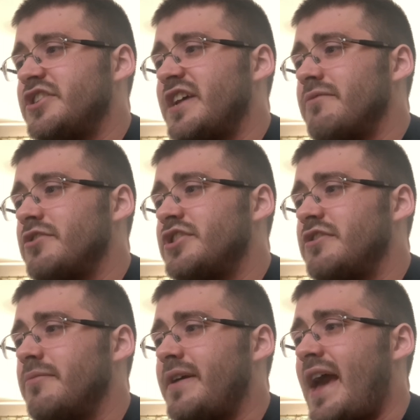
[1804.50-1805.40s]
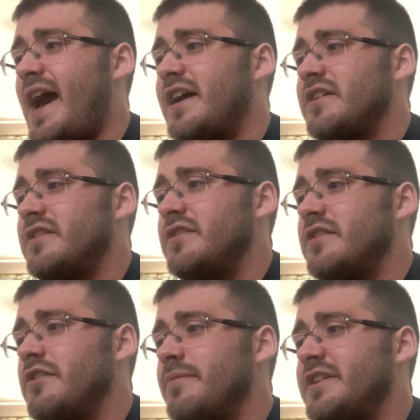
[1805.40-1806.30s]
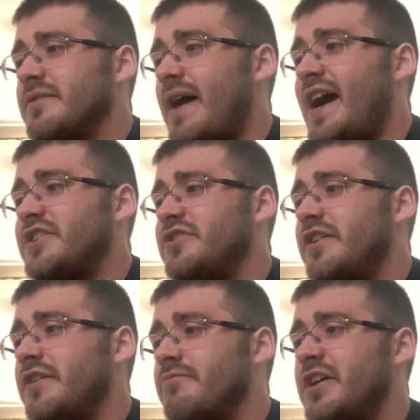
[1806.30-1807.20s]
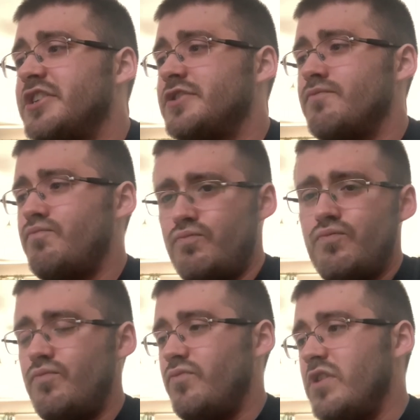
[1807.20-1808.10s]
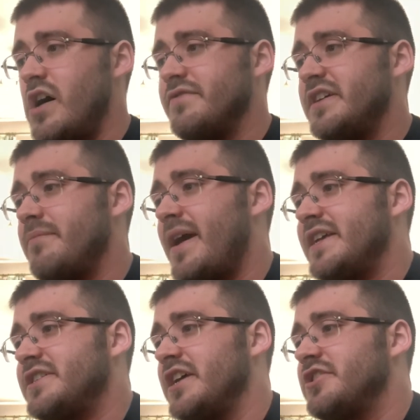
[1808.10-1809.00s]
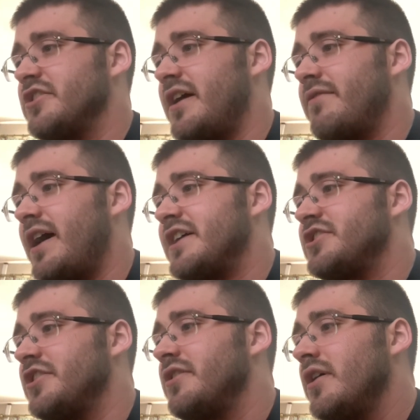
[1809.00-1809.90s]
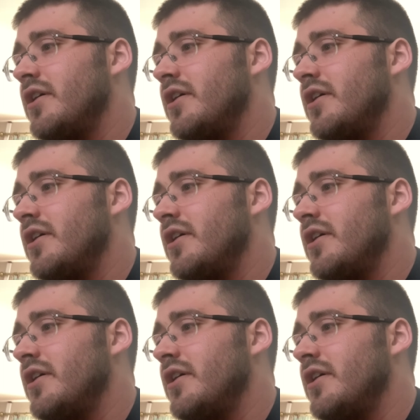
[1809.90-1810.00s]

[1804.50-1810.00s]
say was there will be some action in it, which obviously makes sense. You're going to have action.